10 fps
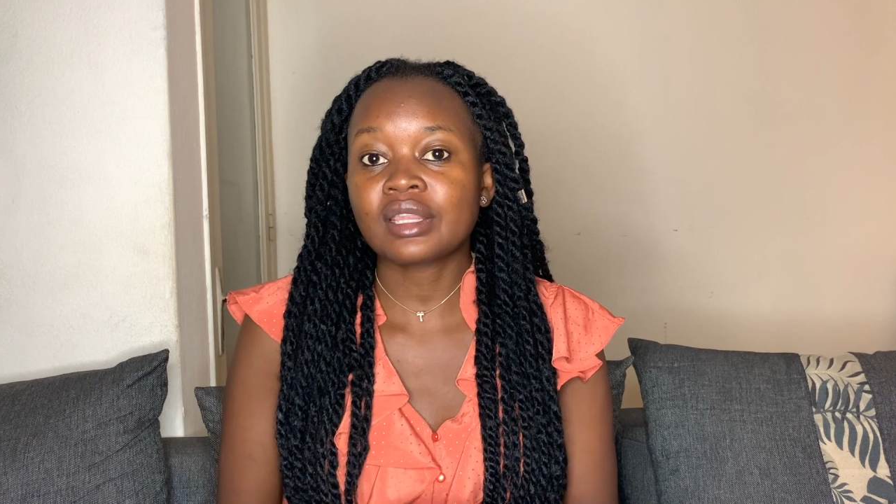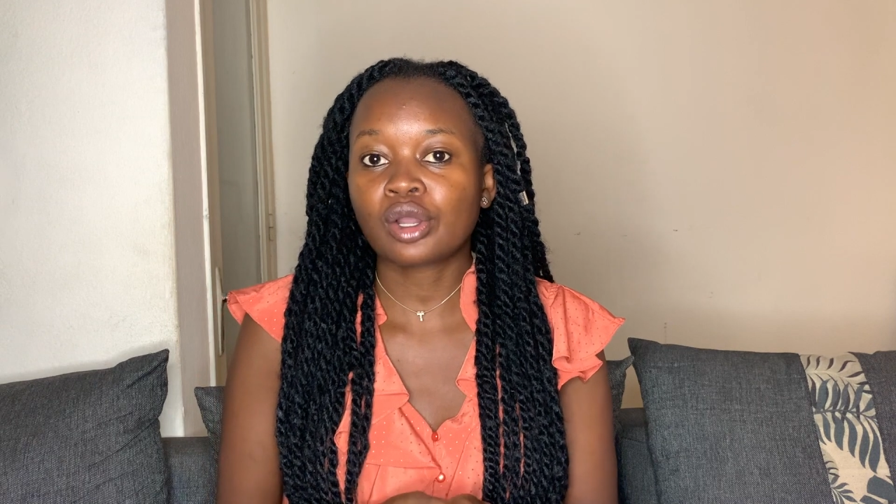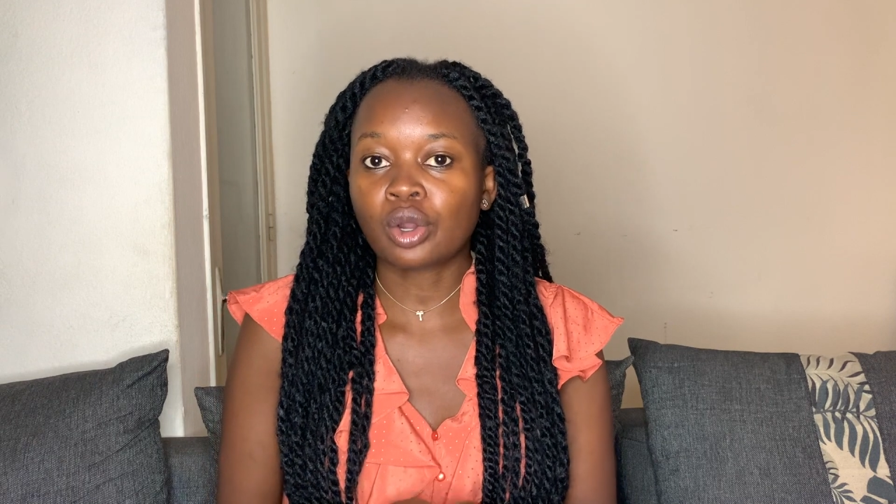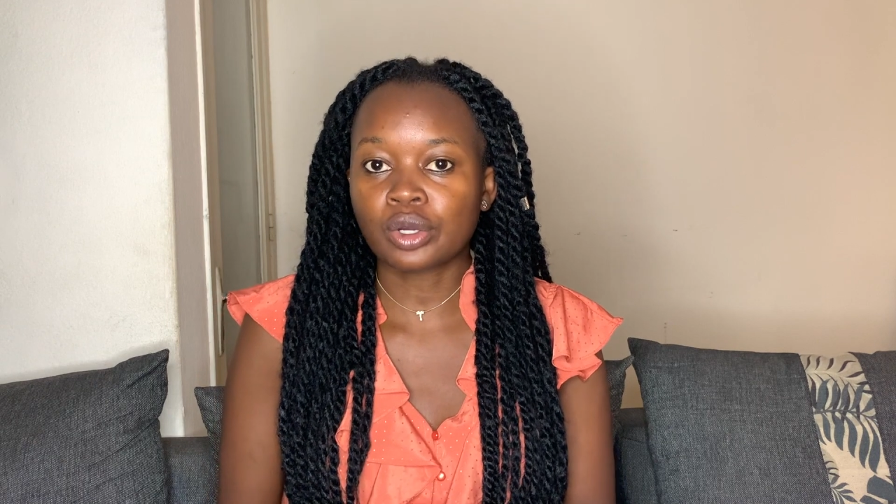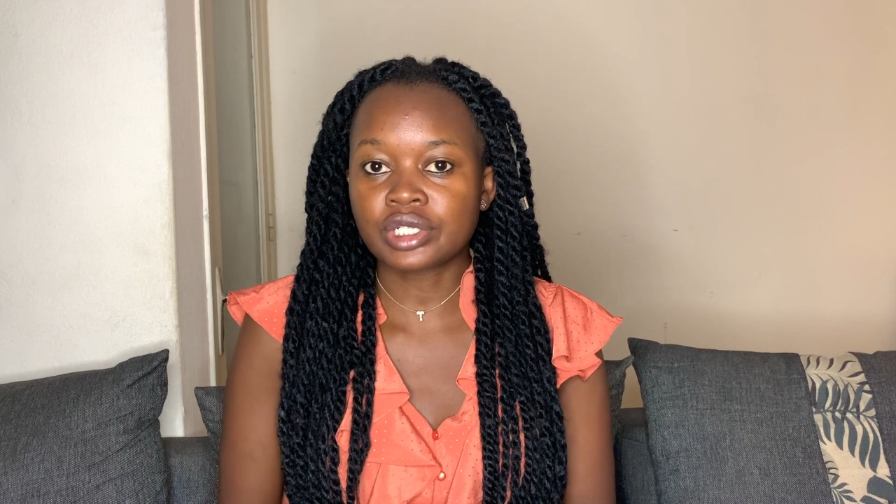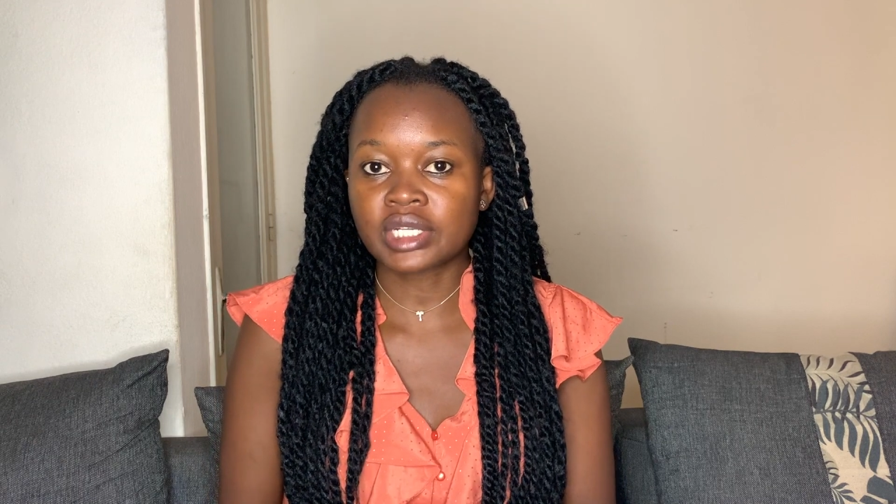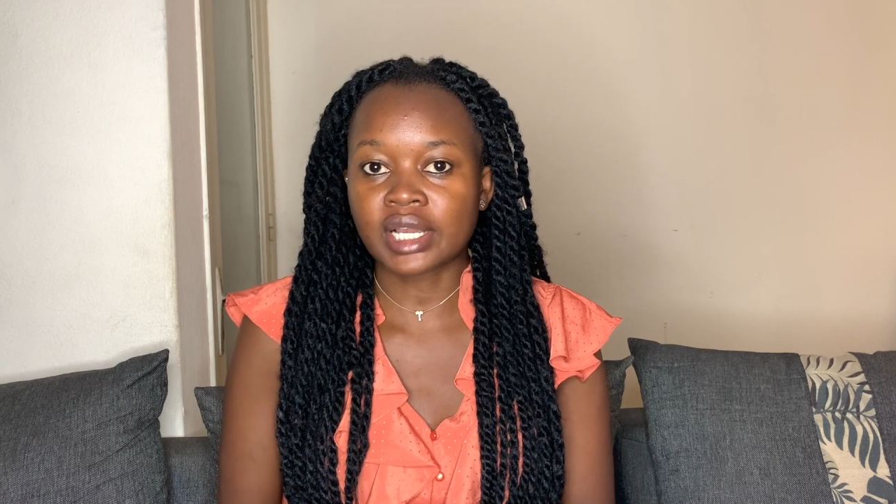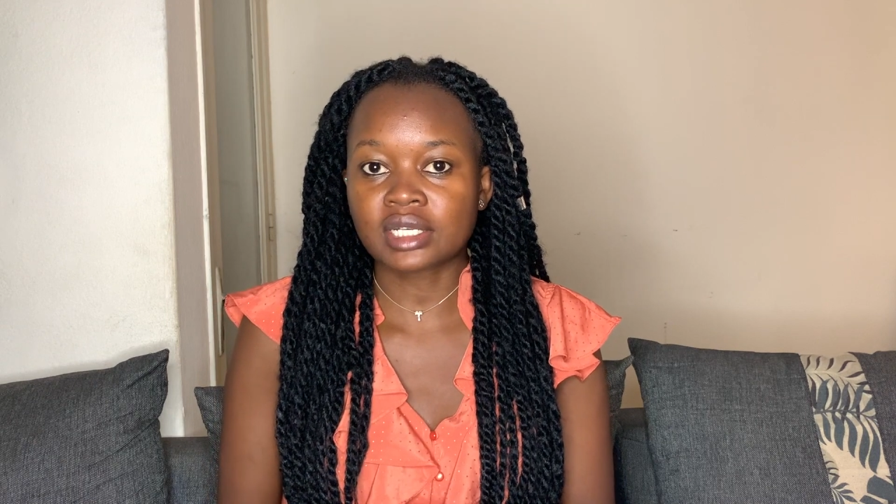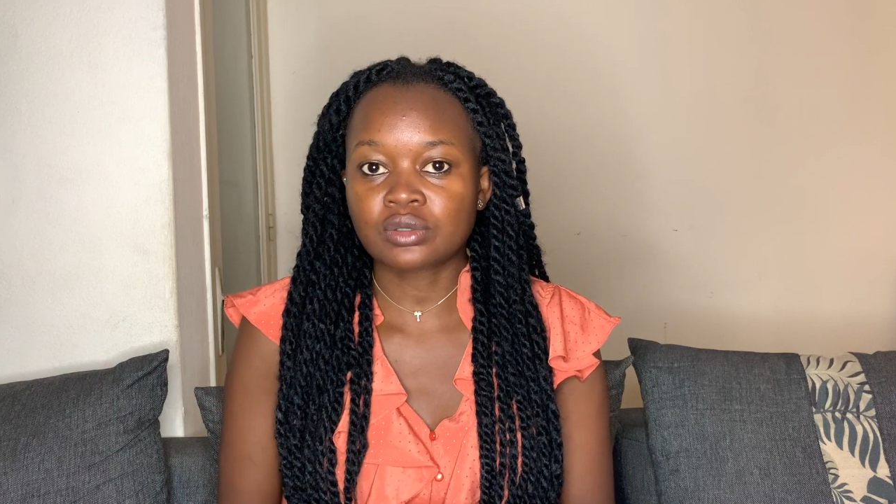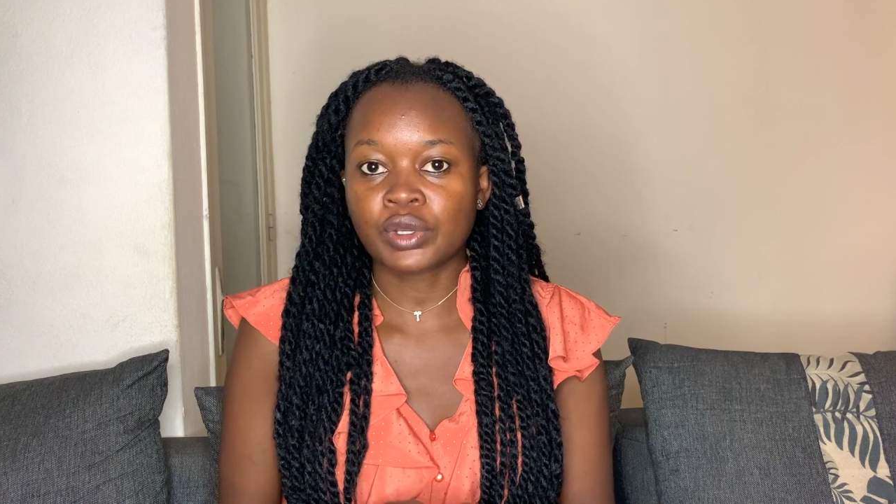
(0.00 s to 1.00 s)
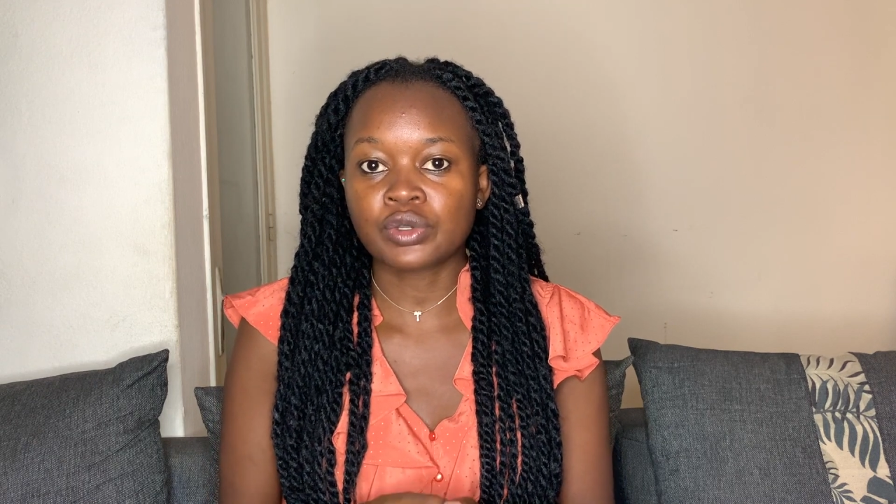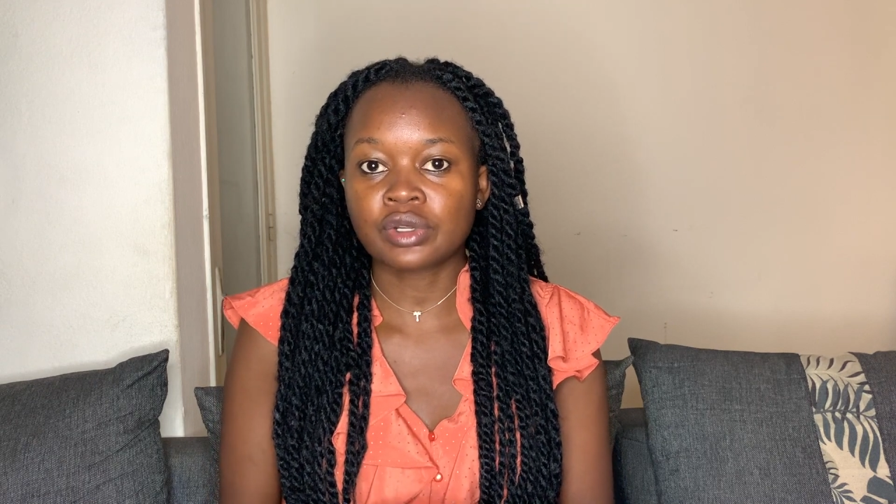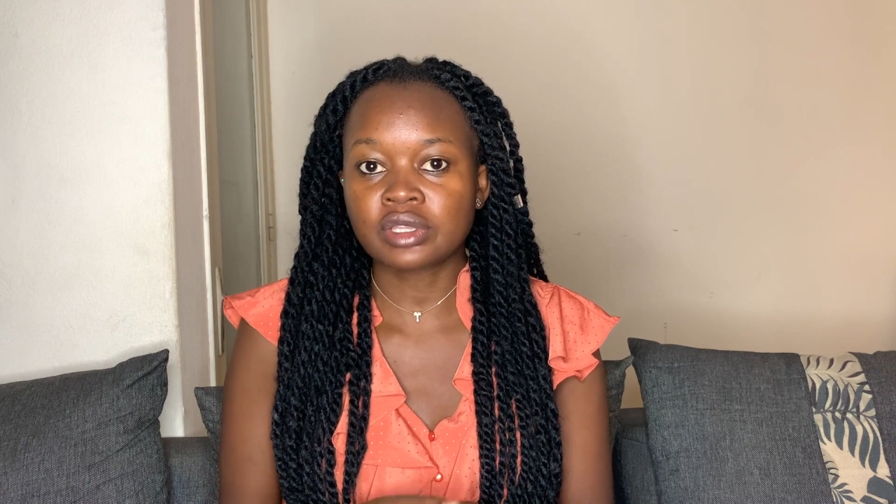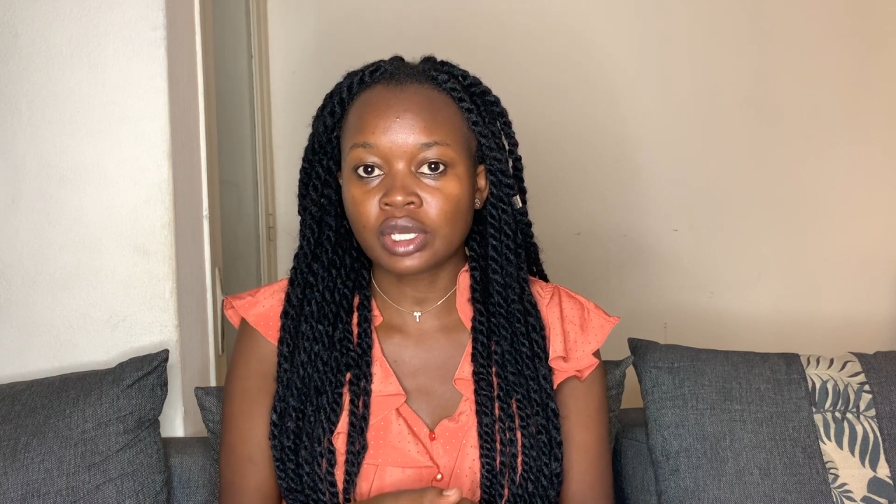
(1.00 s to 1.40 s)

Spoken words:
the contract. When you read